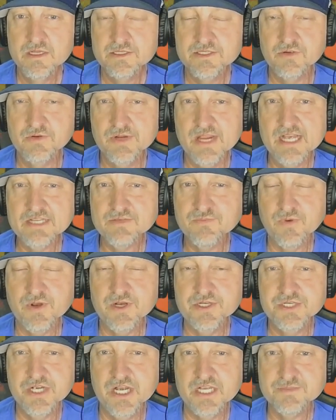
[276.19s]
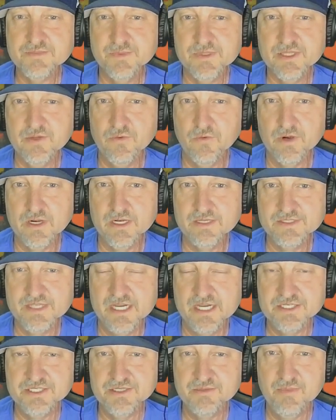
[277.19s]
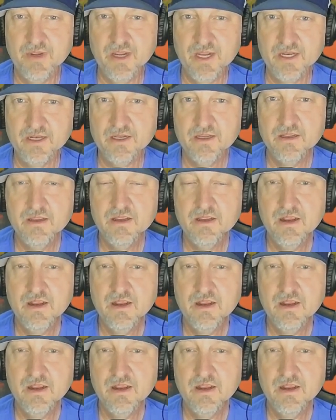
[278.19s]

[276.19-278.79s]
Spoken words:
So guess what adjustment the organization made?